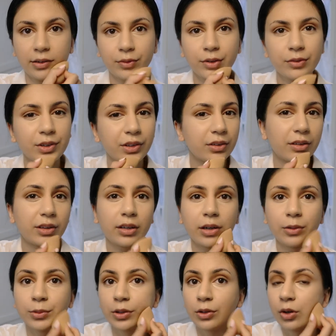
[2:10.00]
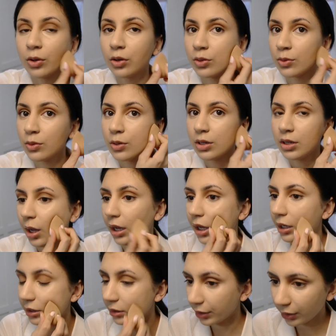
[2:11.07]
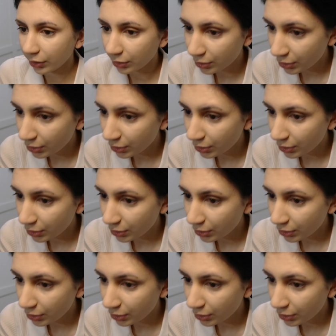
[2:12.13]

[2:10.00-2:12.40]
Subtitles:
never even thought that I would go. I had like a